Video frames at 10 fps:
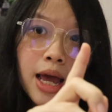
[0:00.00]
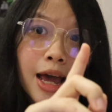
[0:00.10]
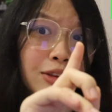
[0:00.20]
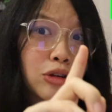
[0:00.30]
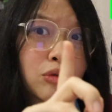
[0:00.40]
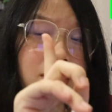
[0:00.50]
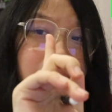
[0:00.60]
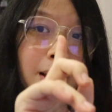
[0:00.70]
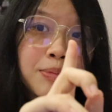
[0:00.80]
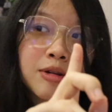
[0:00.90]
And during
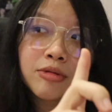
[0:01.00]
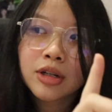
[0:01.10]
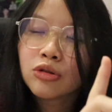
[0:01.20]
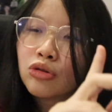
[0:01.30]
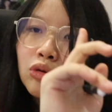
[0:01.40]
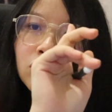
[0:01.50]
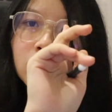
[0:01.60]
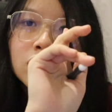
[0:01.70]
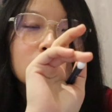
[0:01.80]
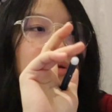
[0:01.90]
that period, you
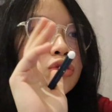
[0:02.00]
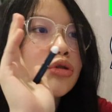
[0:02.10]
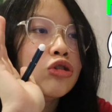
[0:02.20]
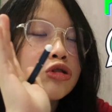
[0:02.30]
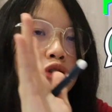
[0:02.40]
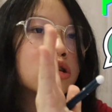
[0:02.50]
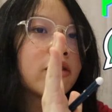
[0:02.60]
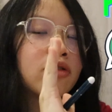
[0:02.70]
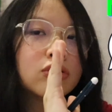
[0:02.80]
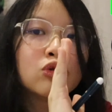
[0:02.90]
don't use your
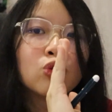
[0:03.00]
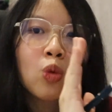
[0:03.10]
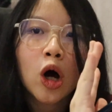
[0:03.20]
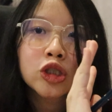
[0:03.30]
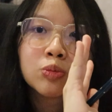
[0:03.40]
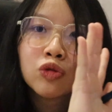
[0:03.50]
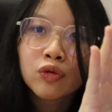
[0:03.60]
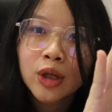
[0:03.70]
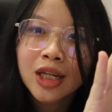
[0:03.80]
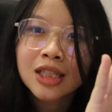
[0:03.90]
phone to watch
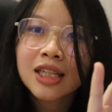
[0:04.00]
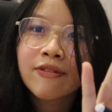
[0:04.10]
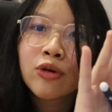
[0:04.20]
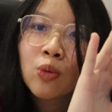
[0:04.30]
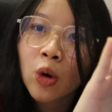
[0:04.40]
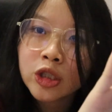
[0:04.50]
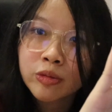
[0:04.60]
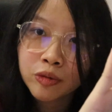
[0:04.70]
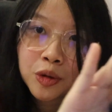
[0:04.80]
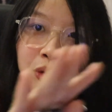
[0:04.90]
movie, because if you watch
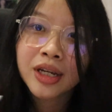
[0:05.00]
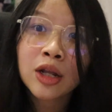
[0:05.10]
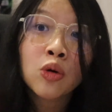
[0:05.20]
movie, you get